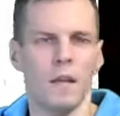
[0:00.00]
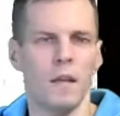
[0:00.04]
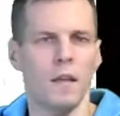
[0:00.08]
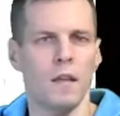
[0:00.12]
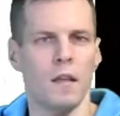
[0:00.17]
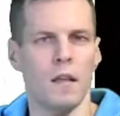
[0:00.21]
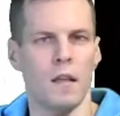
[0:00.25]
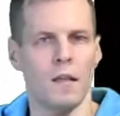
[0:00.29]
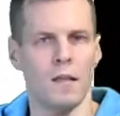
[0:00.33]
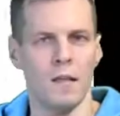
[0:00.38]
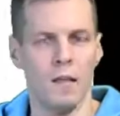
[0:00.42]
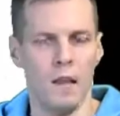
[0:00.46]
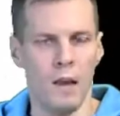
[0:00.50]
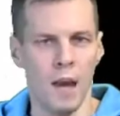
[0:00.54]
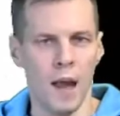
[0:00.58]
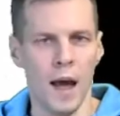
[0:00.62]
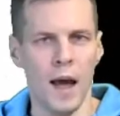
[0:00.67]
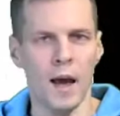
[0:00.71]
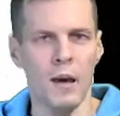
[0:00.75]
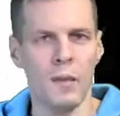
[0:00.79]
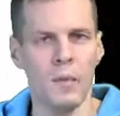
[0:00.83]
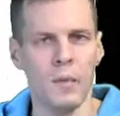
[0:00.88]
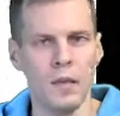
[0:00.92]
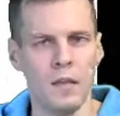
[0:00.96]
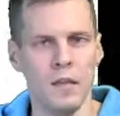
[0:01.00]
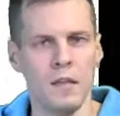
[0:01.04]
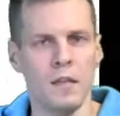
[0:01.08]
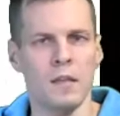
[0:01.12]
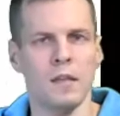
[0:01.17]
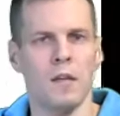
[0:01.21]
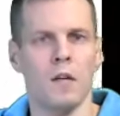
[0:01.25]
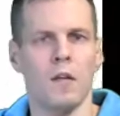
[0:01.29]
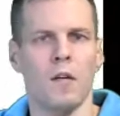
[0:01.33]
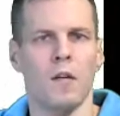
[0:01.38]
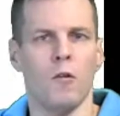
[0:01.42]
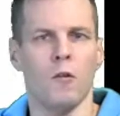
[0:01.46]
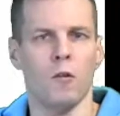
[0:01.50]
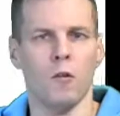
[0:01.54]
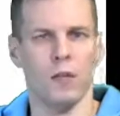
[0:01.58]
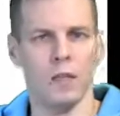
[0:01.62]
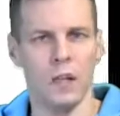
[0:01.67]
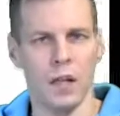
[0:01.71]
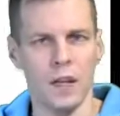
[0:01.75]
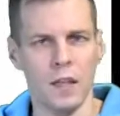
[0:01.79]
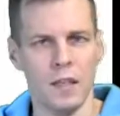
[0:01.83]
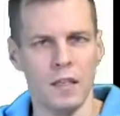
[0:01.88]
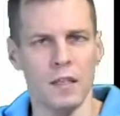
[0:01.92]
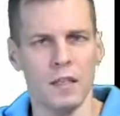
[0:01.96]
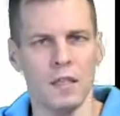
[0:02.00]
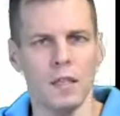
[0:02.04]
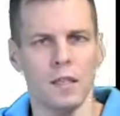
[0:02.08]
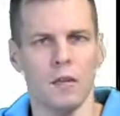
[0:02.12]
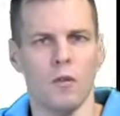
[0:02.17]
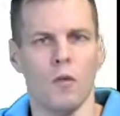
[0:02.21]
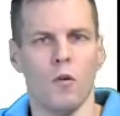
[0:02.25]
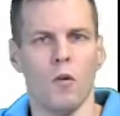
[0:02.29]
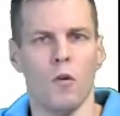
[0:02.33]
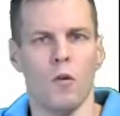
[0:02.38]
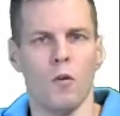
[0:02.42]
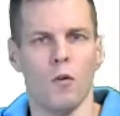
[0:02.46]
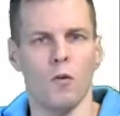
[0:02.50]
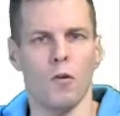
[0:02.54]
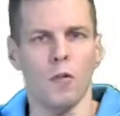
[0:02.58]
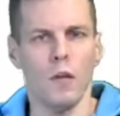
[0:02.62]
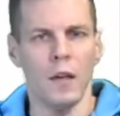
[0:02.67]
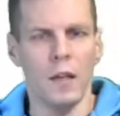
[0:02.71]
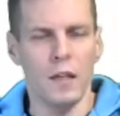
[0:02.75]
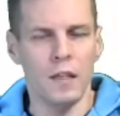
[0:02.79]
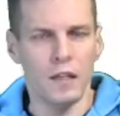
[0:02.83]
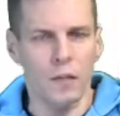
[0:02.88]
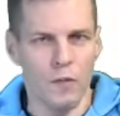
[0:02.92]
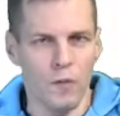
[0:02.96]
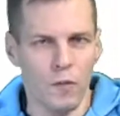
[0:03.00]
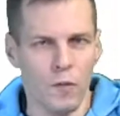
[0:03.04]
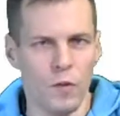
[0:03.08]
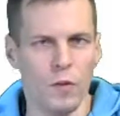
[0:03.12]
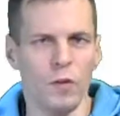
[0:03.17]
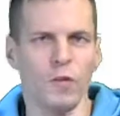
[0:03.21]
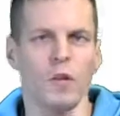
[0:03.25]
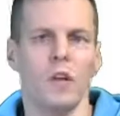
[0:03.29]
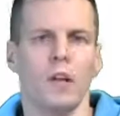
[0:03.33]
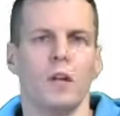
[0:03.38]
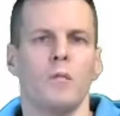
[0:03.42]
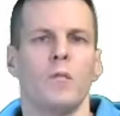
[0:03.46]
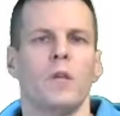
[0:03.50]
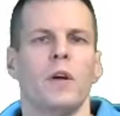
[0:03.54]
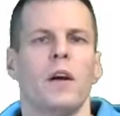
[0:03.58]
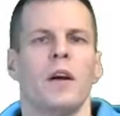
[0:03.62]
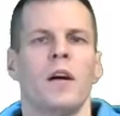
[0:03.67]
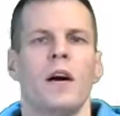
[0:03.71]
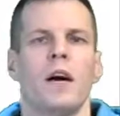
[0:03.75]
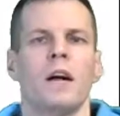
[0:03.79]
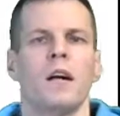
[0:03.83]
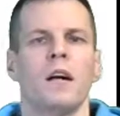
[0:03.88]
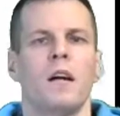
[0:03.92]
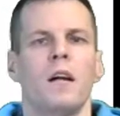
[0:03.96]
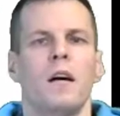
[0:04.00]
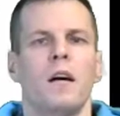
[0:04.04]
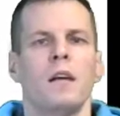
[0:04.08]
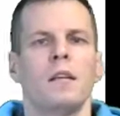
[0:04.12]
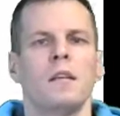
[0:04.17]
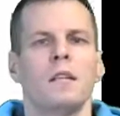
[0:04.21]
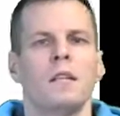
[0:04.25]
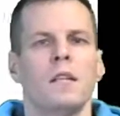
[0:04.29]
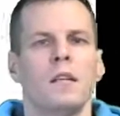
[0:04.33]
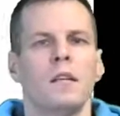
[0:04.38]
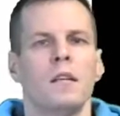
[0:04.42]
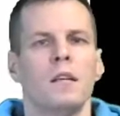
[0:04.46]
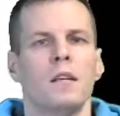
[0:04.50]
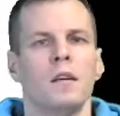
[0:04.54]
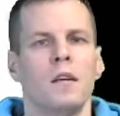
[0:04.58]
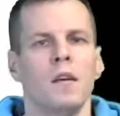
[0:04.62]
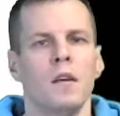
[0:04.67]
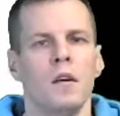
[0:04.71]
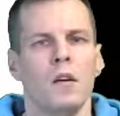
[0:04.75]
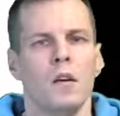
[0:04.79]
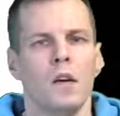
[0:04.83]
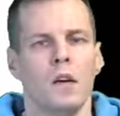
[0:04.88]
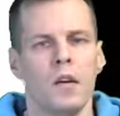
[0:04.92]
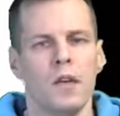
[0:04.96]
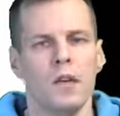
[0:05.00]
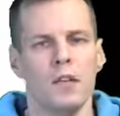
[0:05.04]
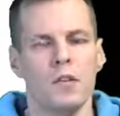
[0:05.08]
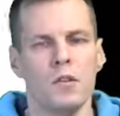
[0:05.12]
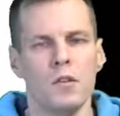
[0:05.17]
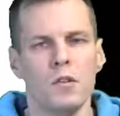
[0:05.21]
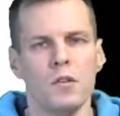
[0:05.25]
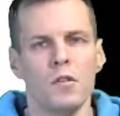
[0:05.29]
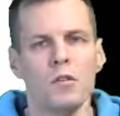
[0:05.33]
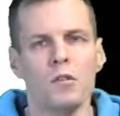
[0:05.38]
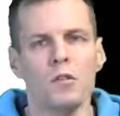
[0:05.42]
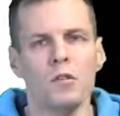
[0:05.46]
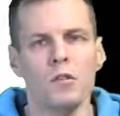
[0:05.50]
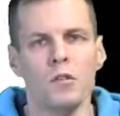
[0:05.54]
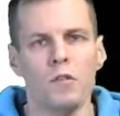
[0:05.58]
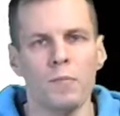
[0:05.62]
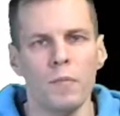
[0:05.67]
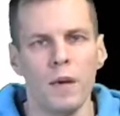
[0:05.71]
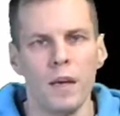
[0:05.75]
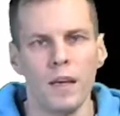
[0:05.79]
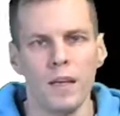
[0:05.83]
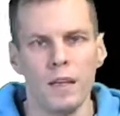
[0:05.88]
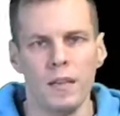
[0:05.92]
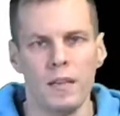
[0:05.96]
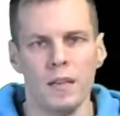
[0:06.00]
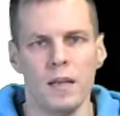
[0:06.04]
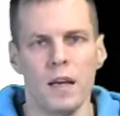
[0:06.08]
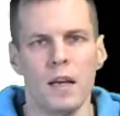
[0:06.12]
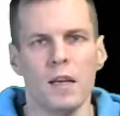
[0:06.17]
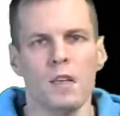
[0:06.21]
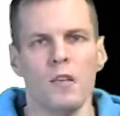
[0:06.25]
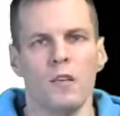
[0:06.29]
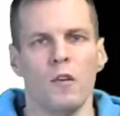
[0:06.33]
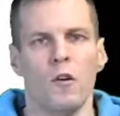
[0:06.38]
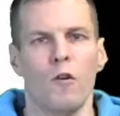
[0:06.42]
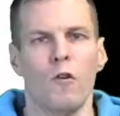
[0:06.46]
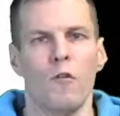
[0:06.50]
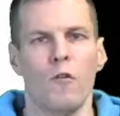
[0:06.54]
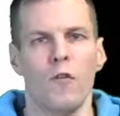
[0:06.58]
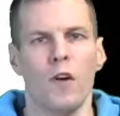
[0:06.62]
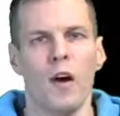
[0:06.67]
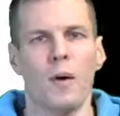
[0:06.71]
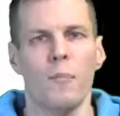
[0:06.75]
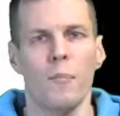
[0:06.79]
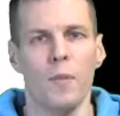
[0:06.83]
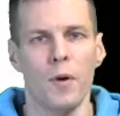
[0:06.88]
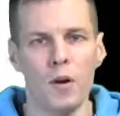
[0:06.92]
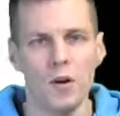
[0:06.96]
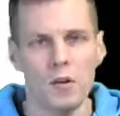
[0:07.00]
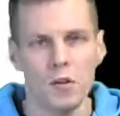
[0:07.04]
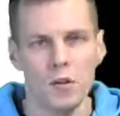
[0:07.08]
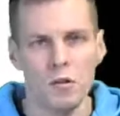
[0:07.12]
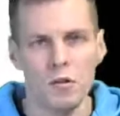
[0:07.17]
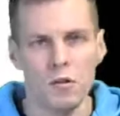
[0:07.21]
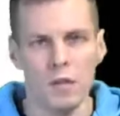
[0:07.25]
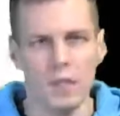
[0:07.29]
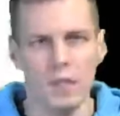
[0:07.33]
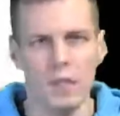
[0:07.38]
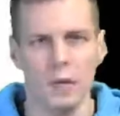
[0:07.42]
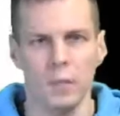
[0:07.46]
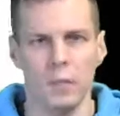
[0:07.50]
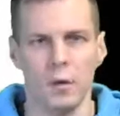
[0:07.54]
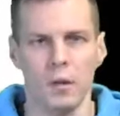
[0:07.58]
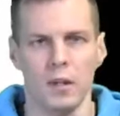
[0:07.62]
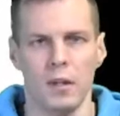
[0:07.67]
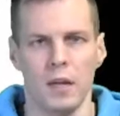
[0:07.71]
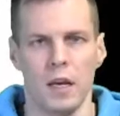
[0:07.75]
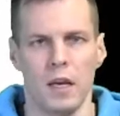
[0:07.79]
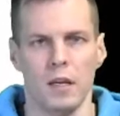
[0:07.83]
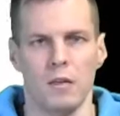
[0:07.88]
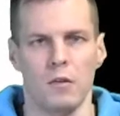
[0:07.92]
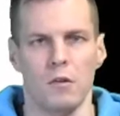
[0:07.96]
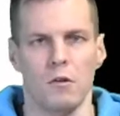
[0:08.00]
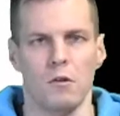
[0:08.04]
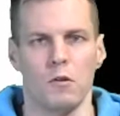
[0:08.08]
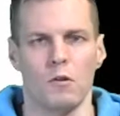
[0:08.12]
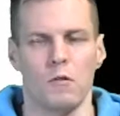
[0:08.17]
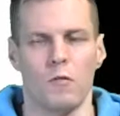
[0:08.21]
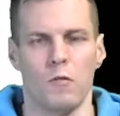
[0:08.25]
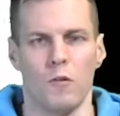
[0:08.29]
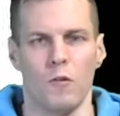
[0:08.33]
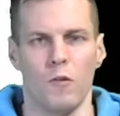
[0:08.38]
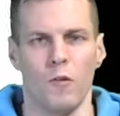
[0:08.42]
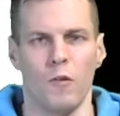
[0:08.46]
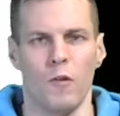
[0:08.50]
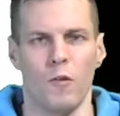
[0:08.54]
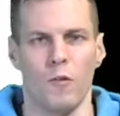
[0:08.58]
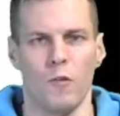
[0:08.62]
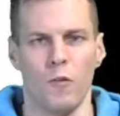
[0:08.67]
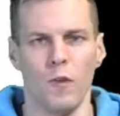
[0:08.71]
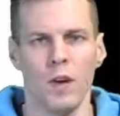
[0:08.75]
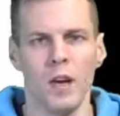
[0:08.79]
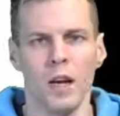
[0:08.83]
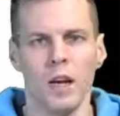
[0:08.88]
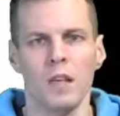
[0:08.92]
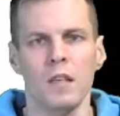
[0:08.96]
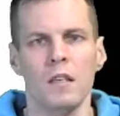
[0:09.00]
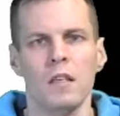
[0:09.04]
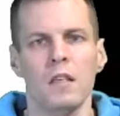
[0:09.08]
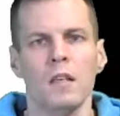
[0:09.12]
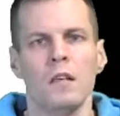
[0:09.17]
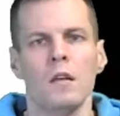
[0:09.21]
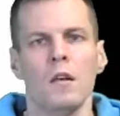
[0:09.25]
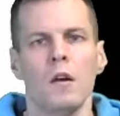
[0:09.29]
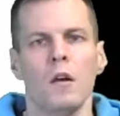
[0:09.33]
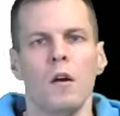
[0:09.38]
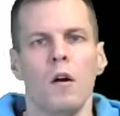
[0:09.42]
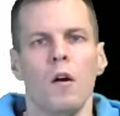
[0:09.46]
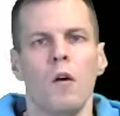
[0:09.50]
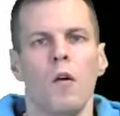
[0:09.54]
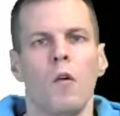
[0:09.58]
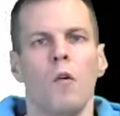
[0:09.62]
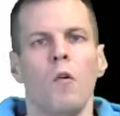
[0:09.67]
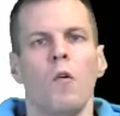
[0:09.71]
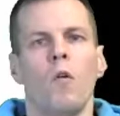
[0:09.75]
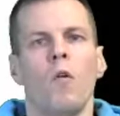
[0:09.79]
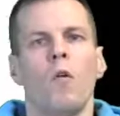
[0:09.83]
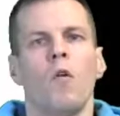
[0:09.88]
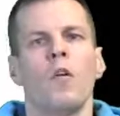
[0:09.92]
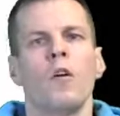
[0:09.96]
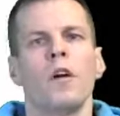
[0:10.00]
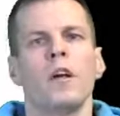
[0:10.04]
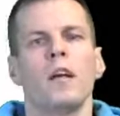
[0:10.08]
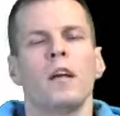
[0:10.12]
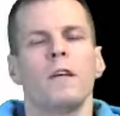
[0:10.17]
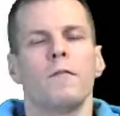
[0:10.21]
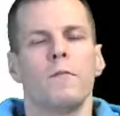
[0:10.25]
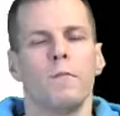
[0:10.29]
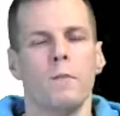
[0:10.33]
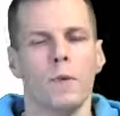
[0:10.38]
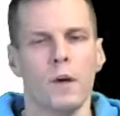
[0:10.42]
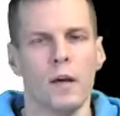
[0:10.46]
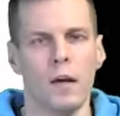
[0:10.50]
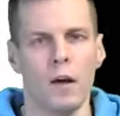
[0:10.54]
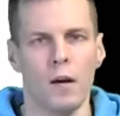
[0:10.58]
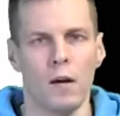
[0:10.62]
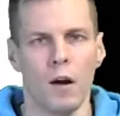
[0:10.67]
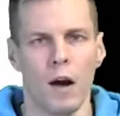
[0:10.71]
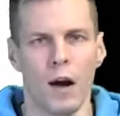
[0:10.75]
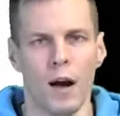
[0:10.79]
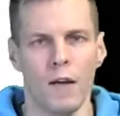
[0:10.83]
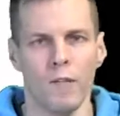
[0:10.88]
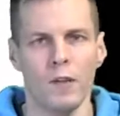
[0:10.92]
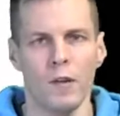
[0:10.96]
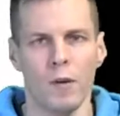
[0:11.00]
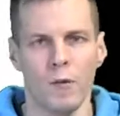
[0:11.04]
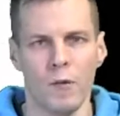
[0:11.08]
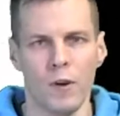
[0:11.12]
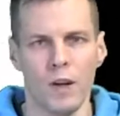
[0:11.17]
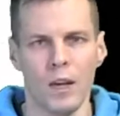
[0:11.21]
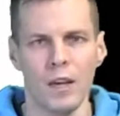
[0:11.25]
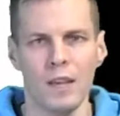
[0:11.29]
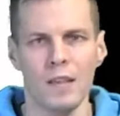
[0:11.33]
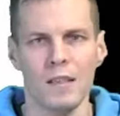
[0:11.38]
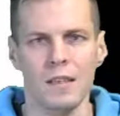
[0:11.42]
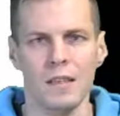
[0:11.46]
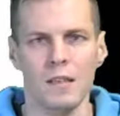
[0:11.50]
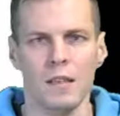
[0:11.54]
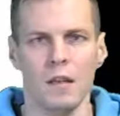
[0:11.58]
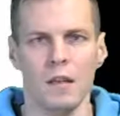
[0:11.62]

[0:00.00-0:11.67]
the language or text or interview that we are analyzing is used to make sense of a person's interpretations of reality, or if we have the realist